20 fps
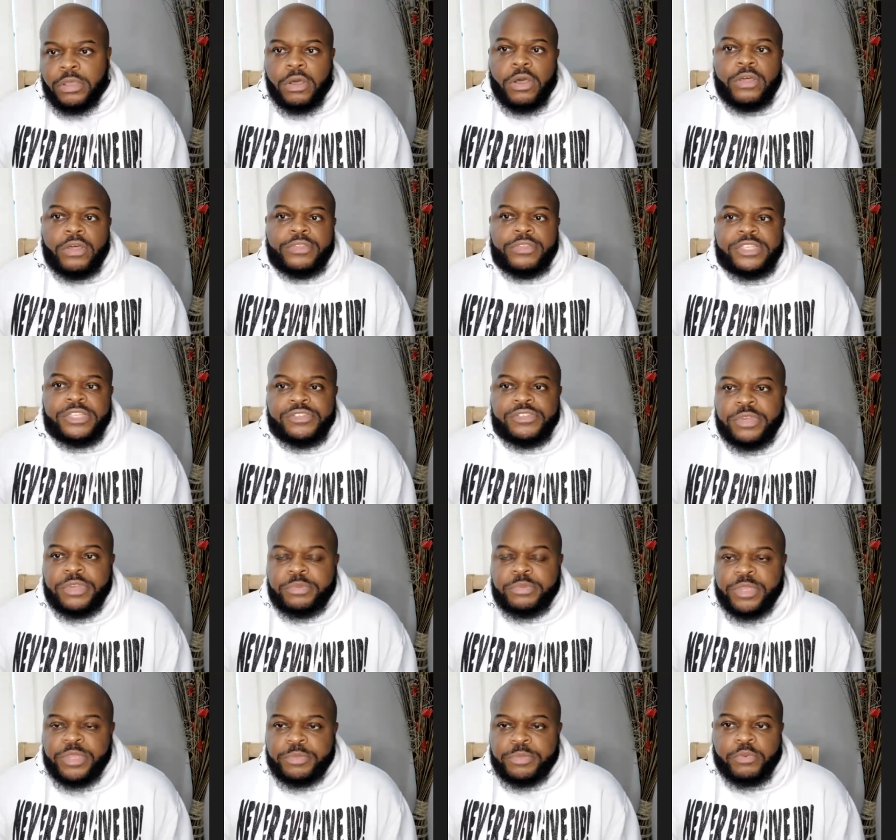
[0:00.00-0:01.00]
all these
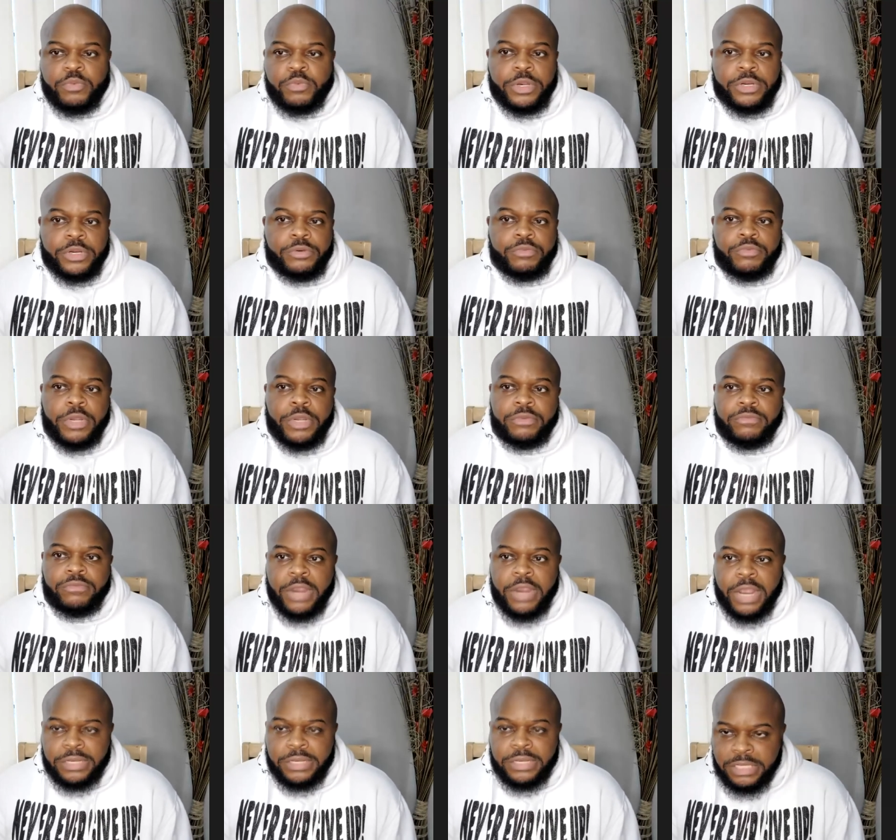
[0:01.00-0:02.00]
three people were corrupt.
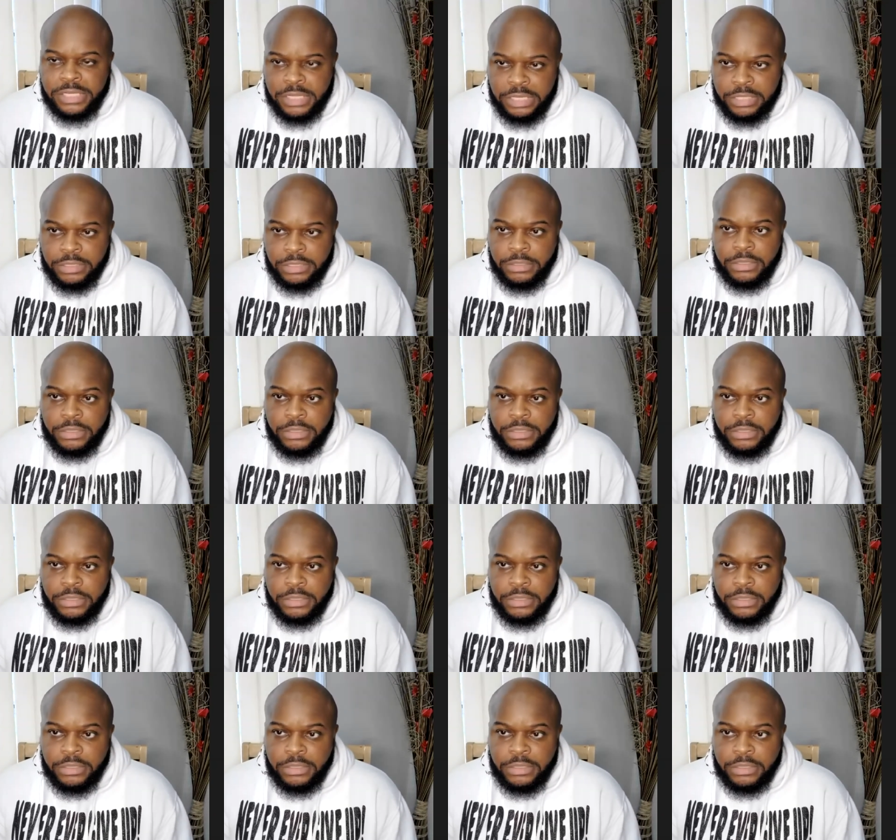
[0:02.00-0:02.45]
Roger King,